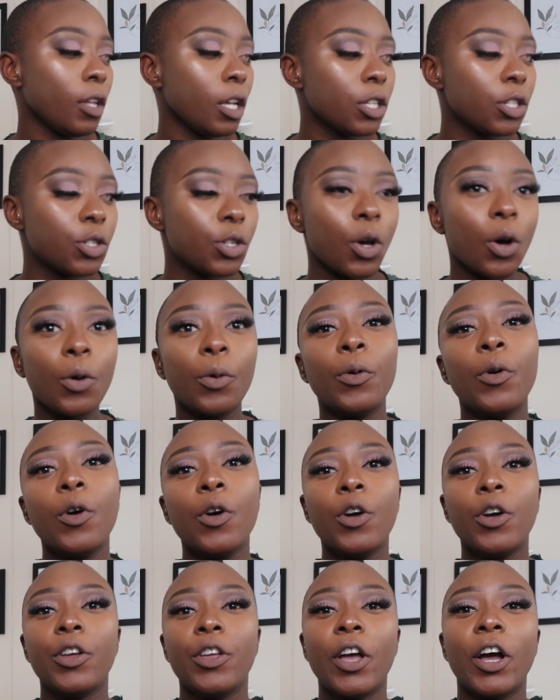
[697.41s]
So
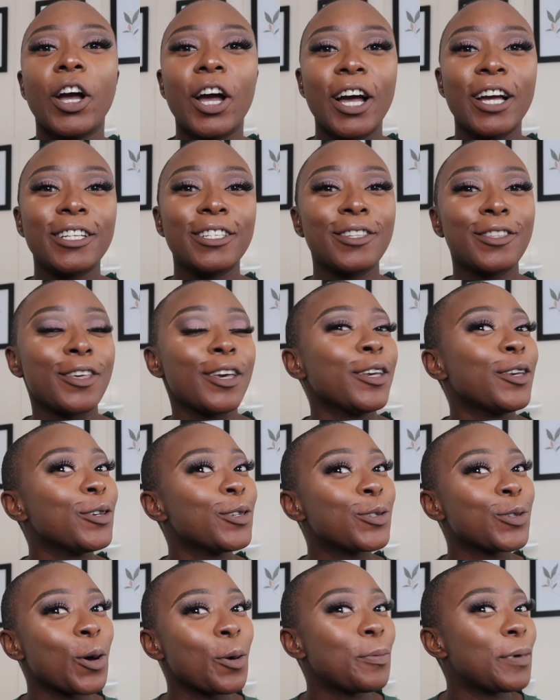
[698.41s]
yeah guys, thank you
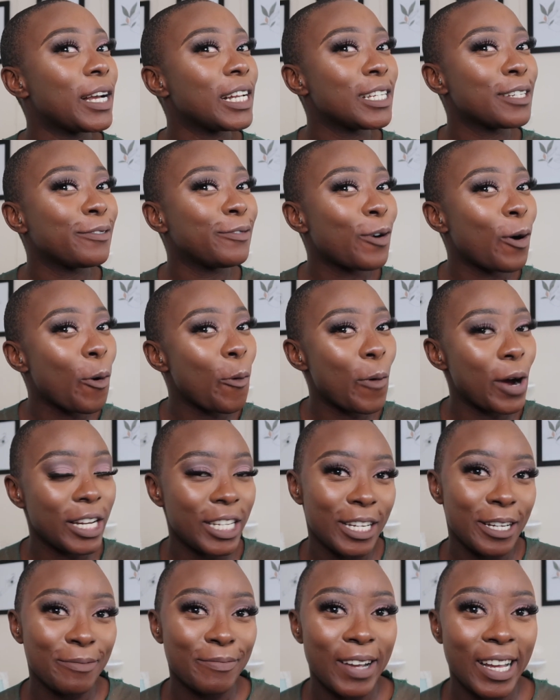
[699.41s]
so much for
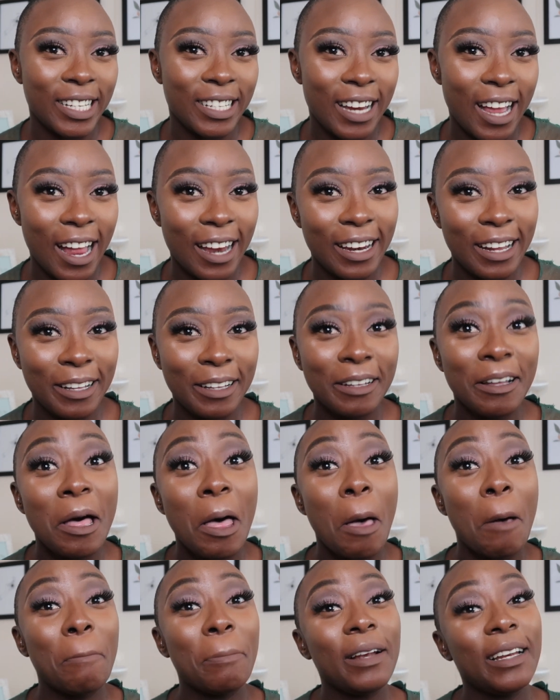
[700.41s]
watching my channel.
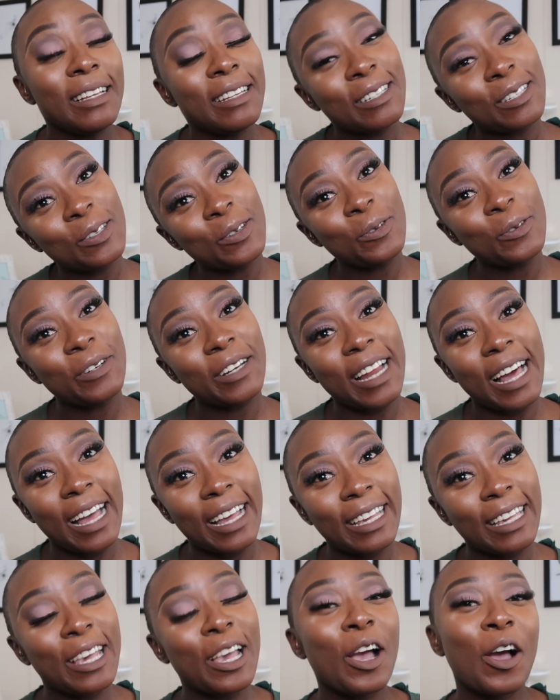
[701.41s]
Please do
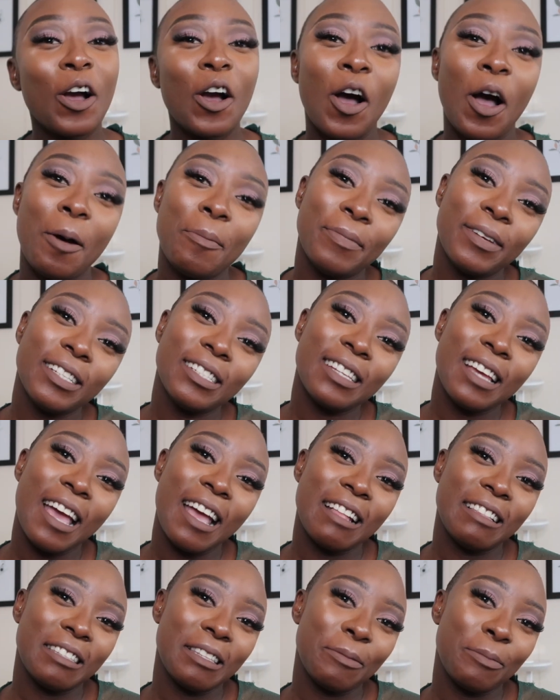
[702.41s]
like, comment,
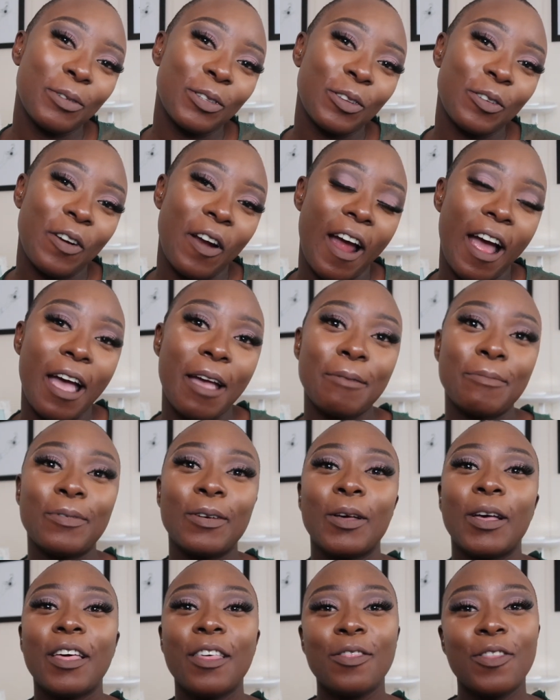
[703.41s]
and subscribe.
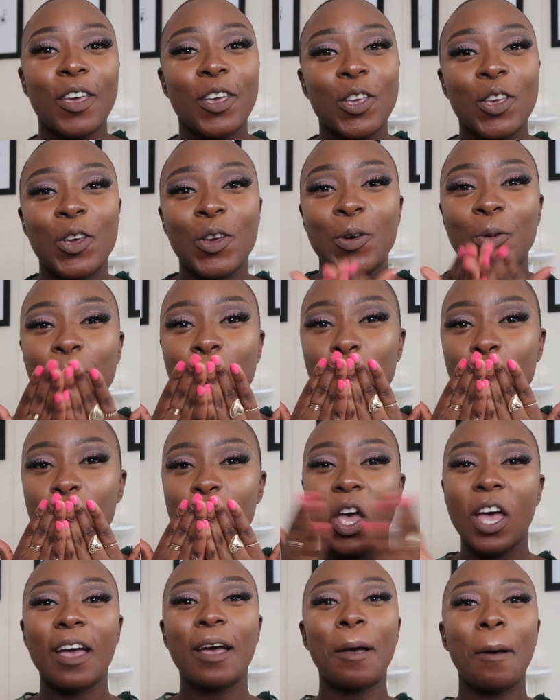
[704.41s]
Thank you.
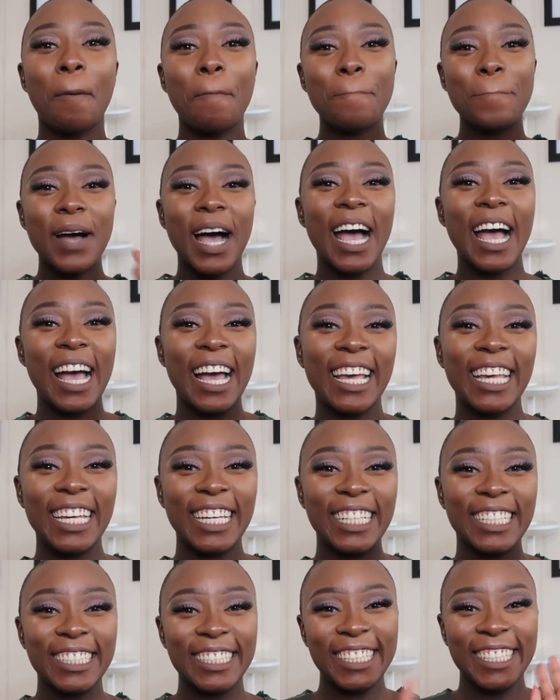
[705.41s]
Bye.